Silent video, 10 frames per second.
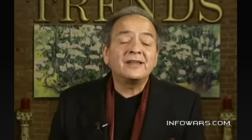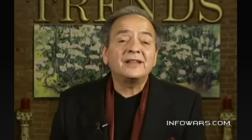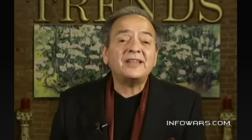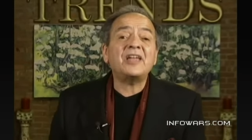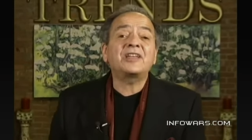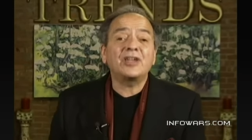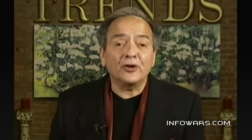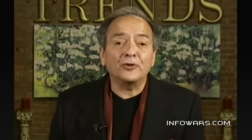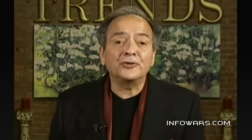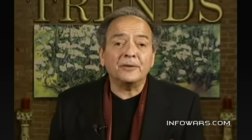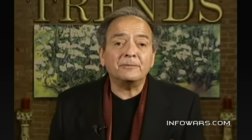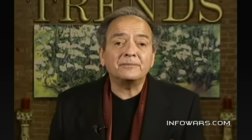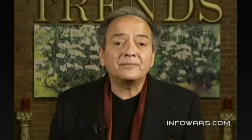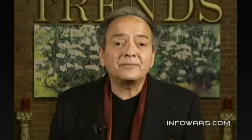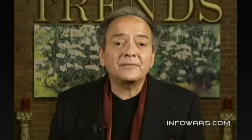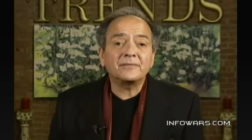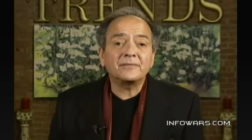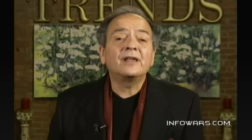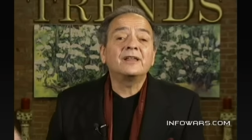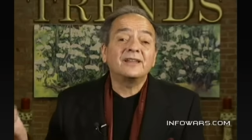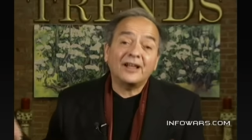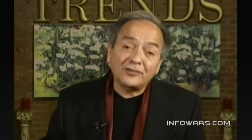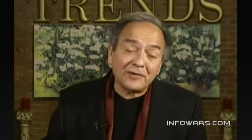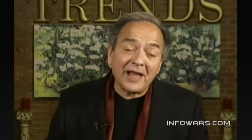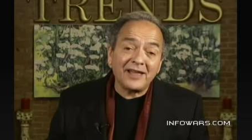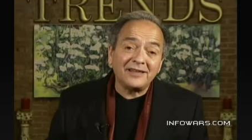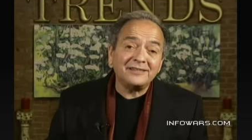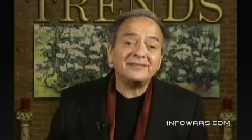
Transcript: They killed them. That's right.